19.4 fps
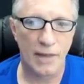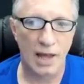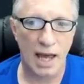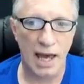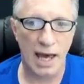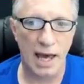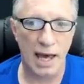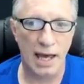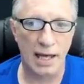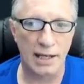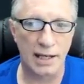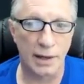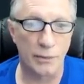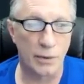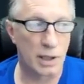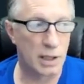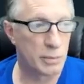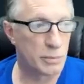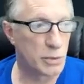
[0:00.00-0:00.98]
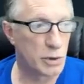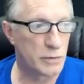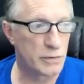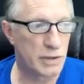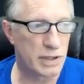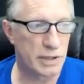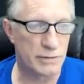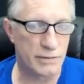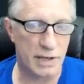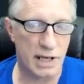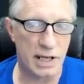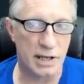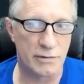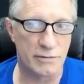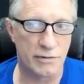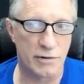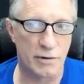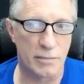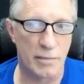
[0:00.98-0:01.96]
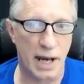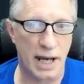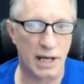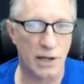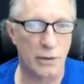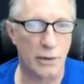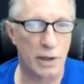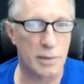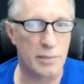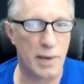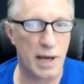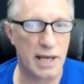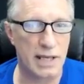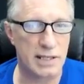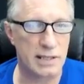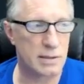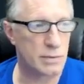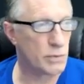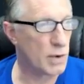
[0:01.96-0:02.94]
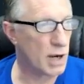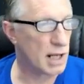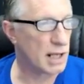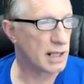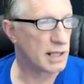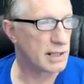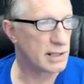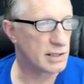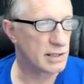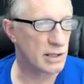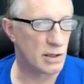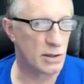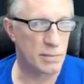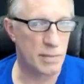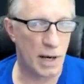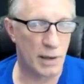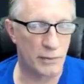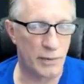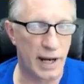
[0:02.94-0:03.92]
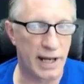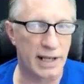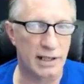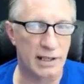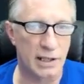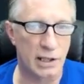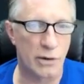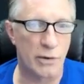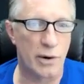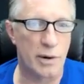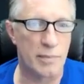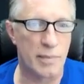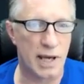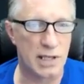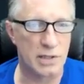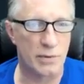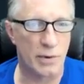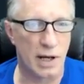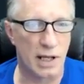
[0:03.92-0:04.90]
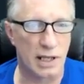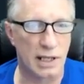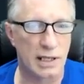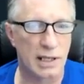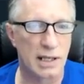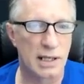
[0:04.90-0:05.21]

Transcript: and I want to move it in from my Coinbase wallet, so my regular Coinbase wallet.